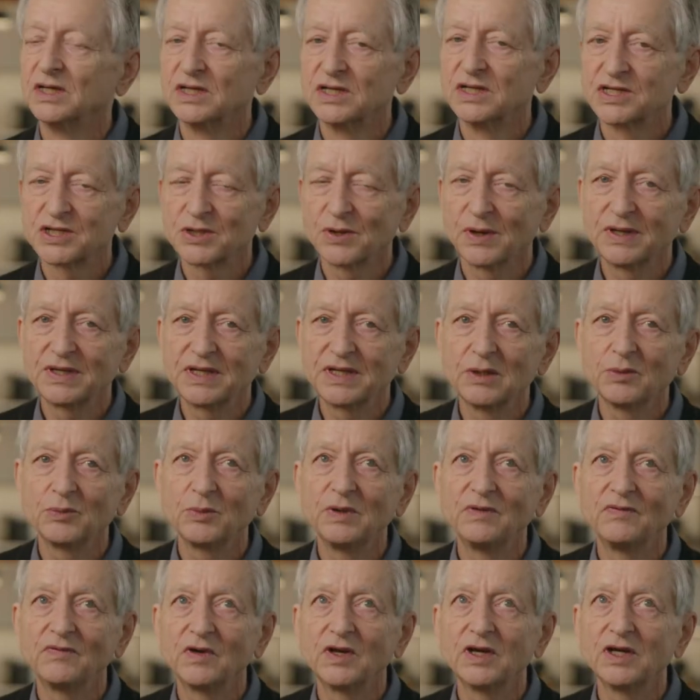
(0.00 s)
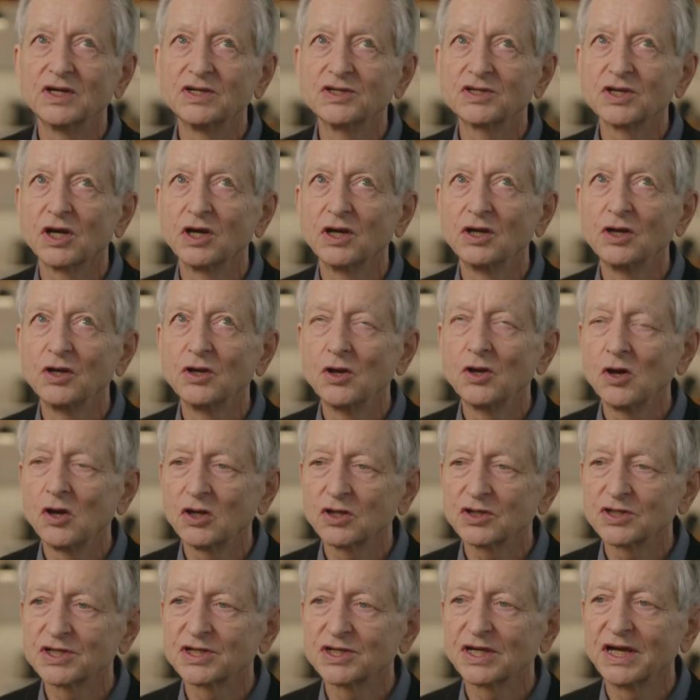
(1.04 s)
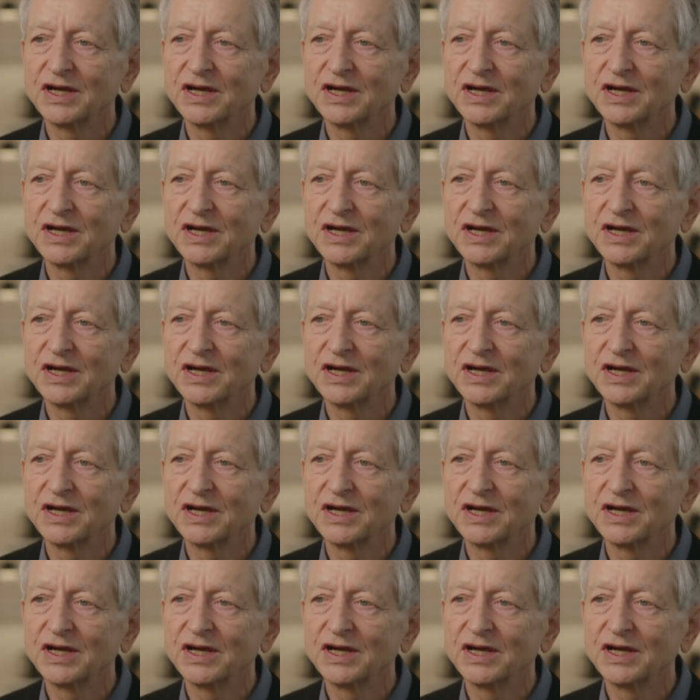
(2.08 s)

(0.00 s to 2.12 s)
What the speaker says: So I think we've learned a lot